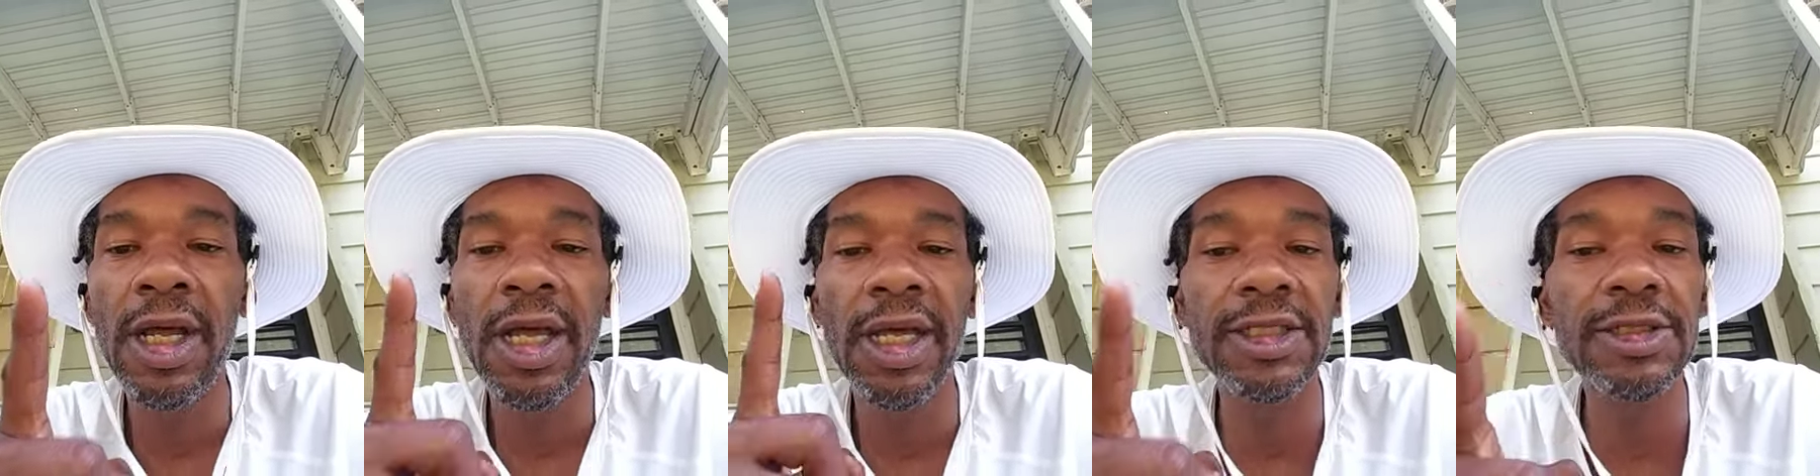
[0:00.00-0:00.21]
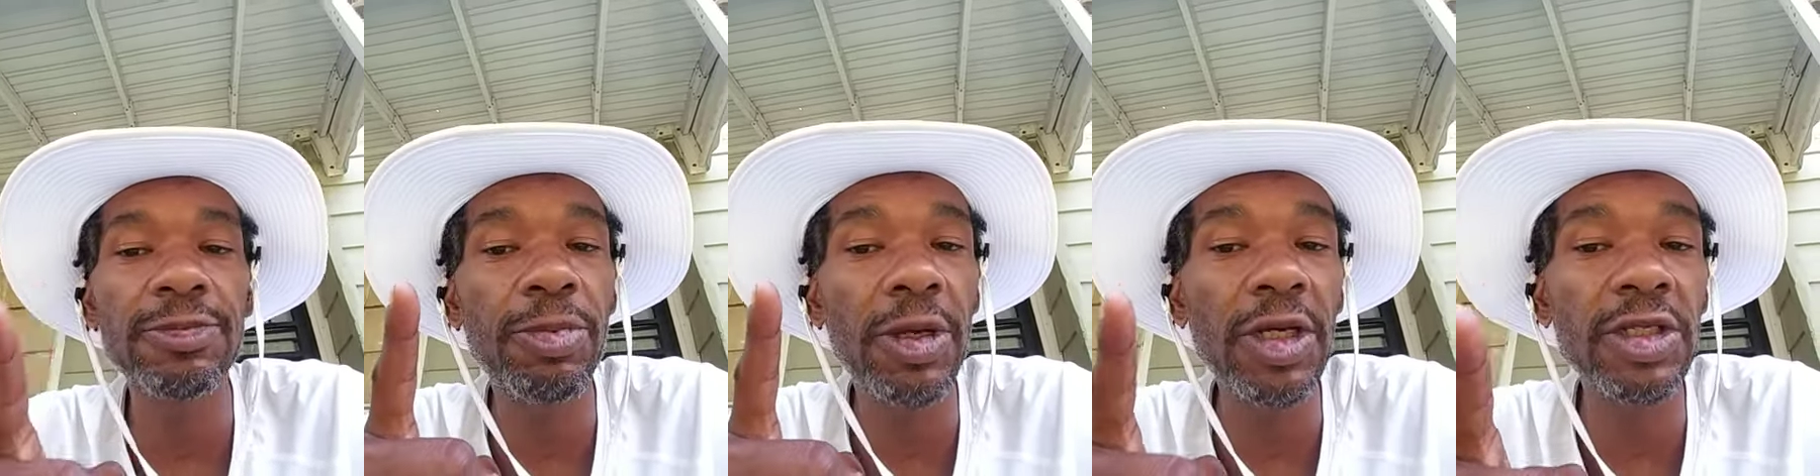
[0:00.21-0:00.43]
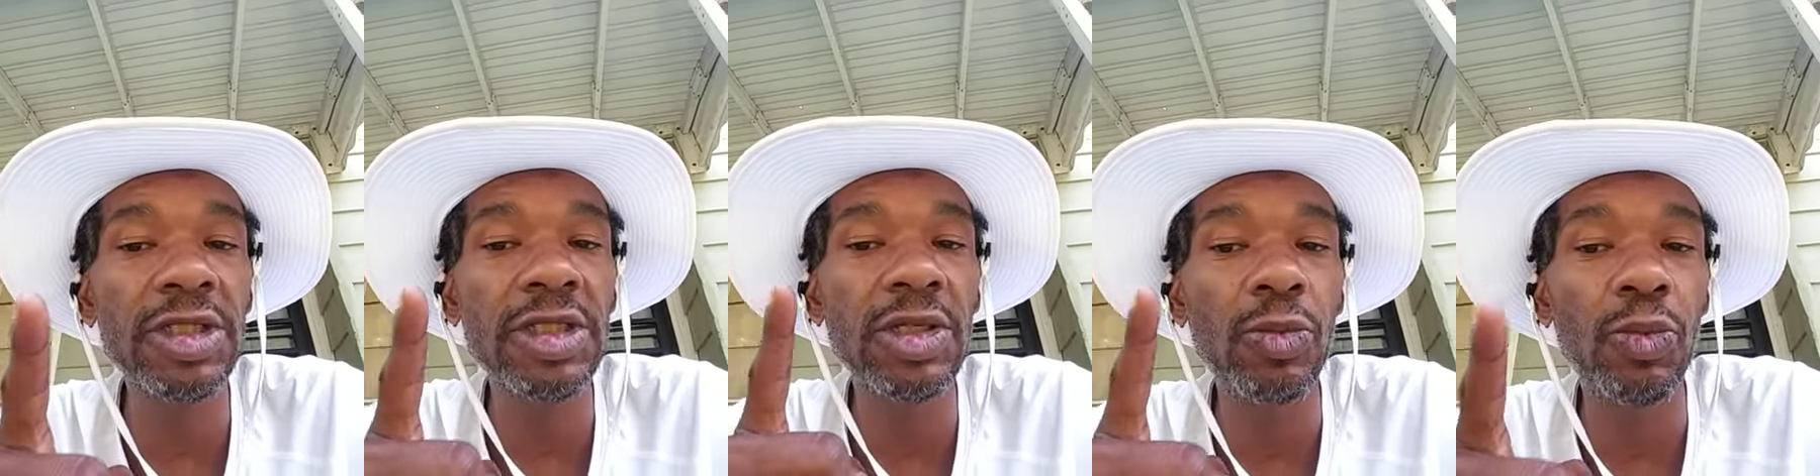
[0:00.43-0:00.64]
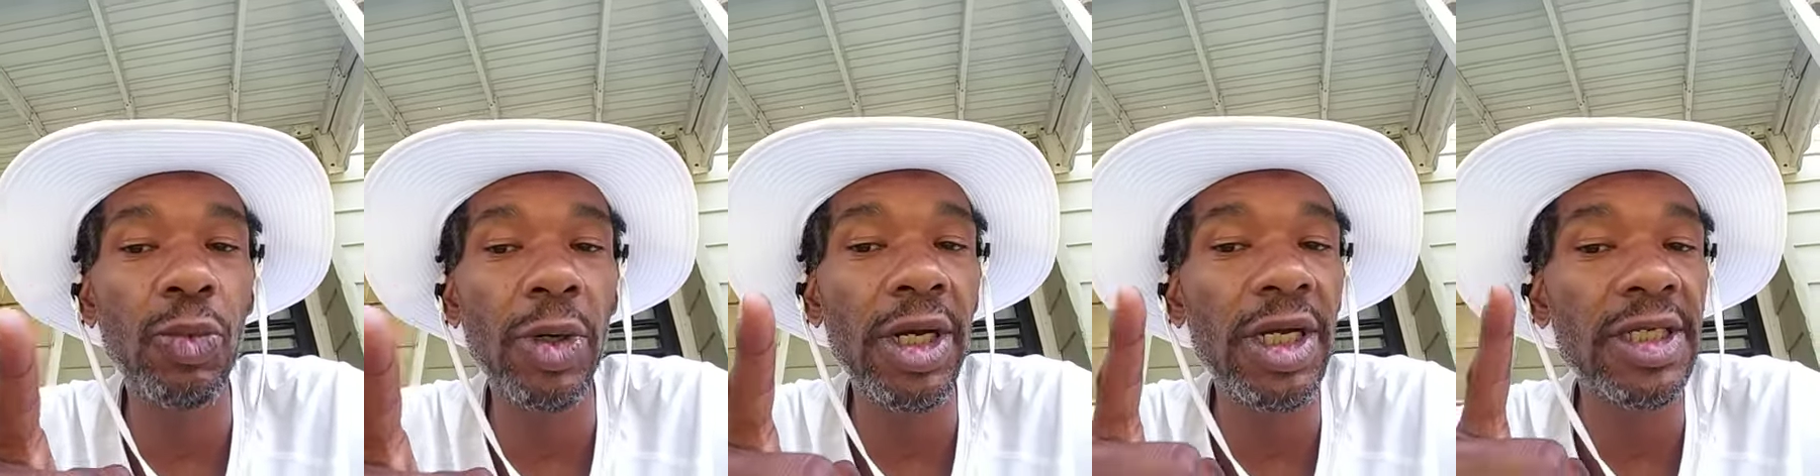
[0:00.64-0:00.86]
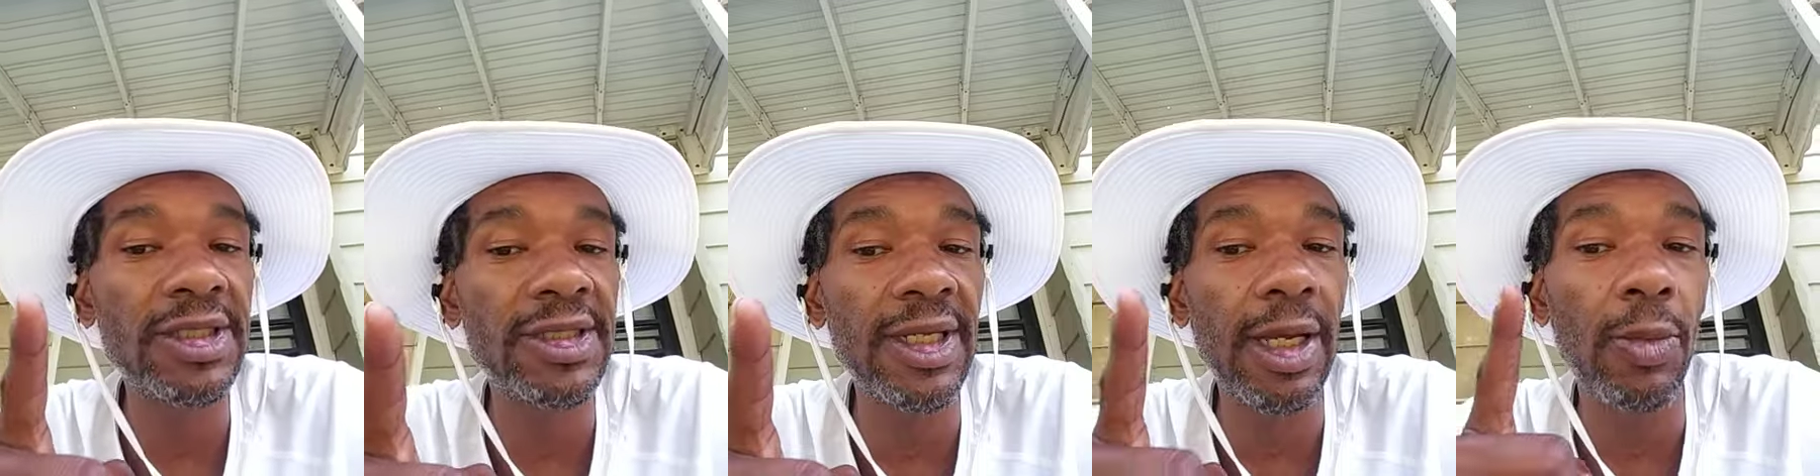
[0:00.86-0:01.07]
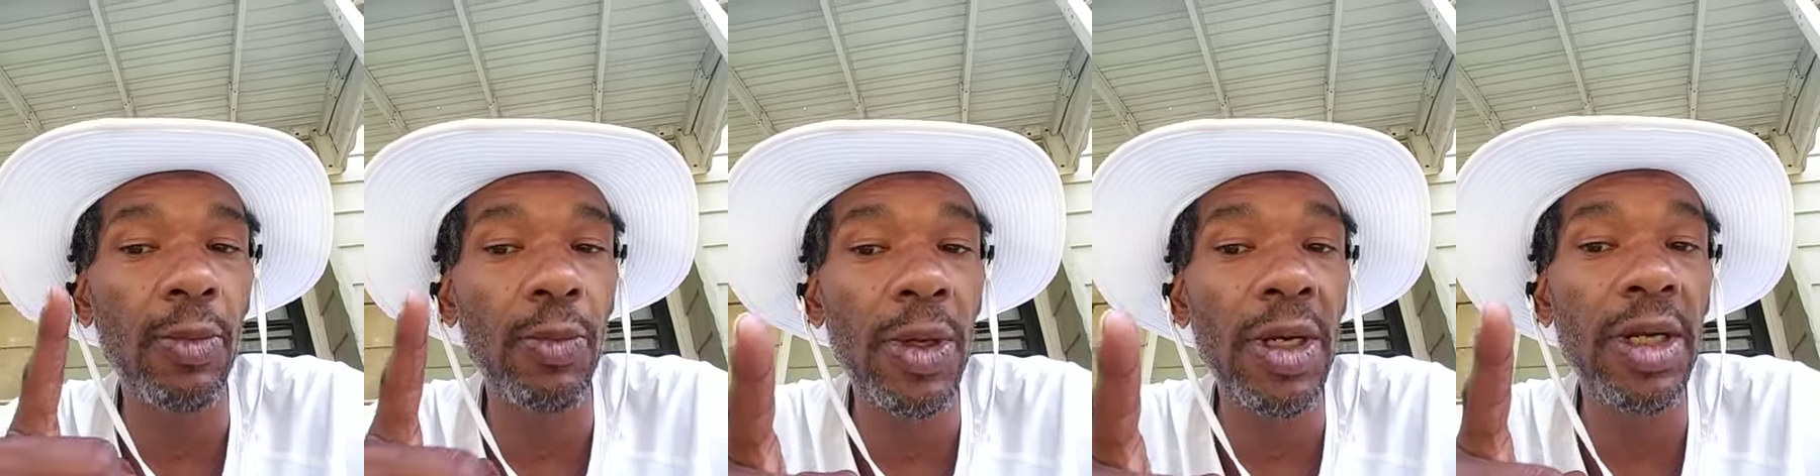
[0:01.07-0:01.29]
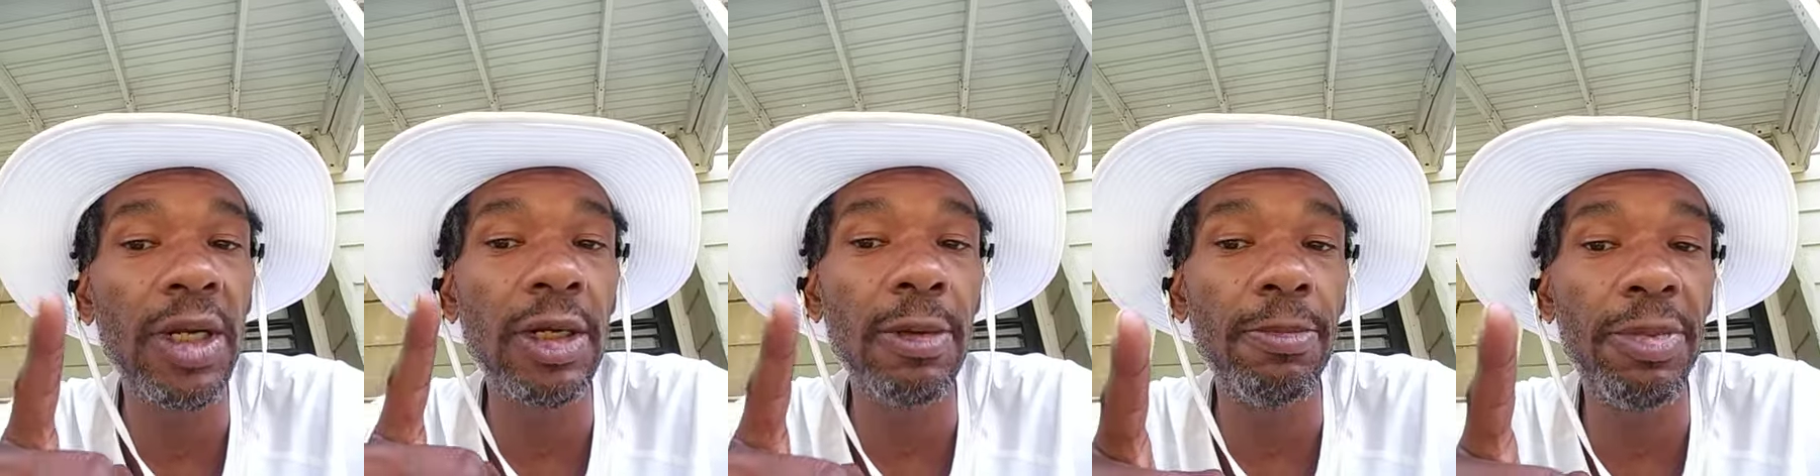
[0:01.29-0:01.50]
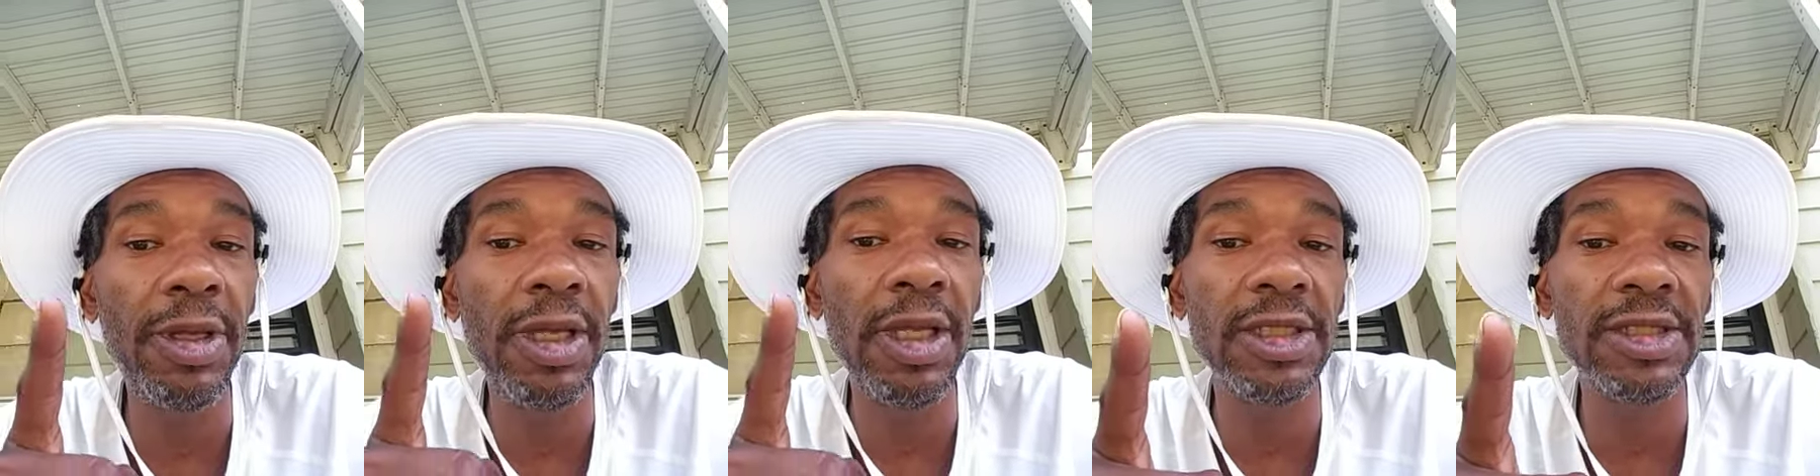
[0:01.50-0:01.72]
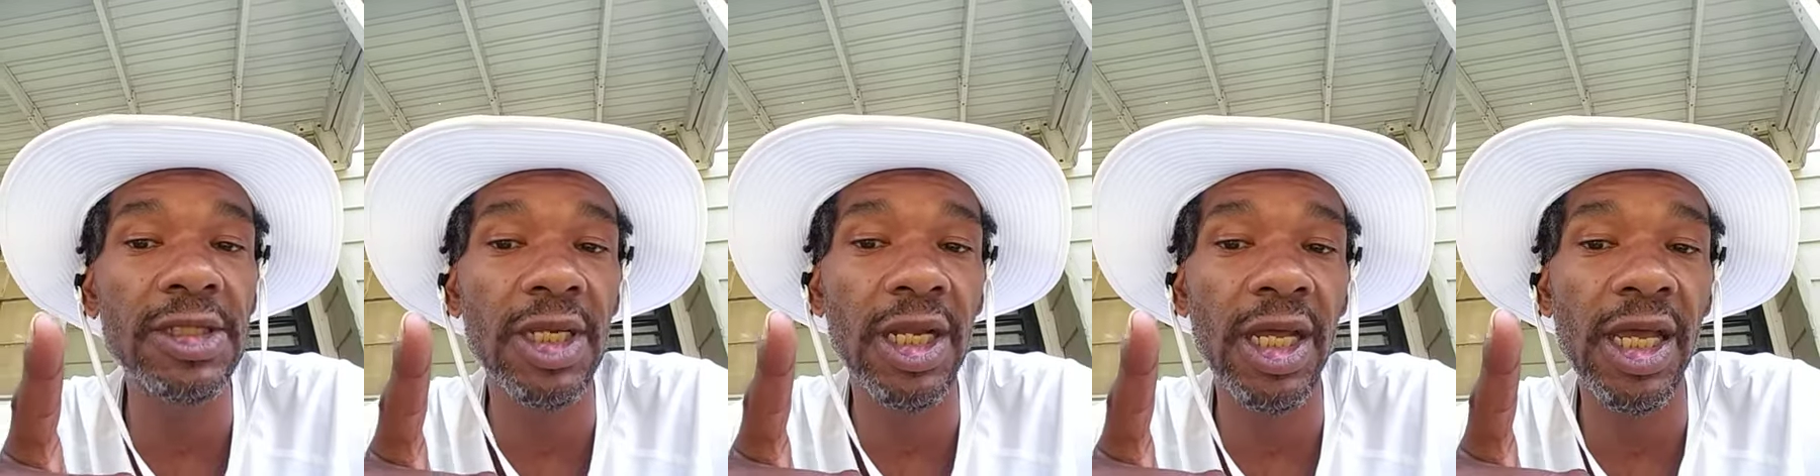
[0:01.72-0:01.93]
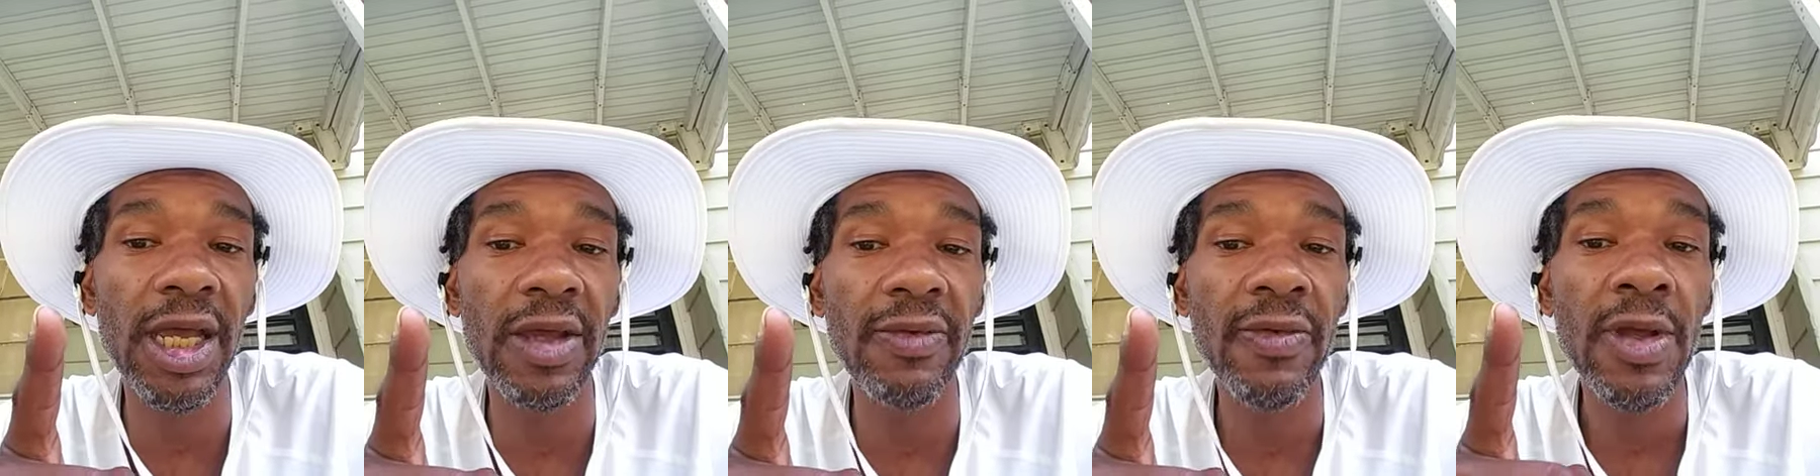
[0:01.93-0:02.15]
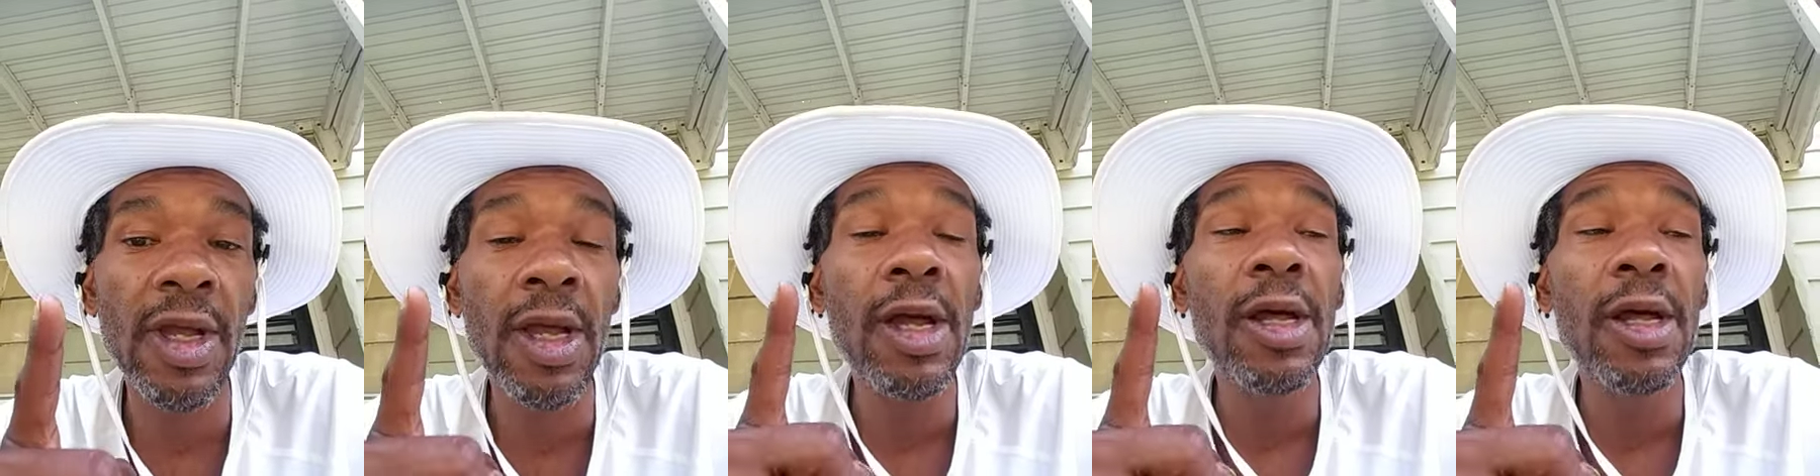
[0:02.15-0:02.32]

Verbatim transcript: especially one that's not willing to be a slave.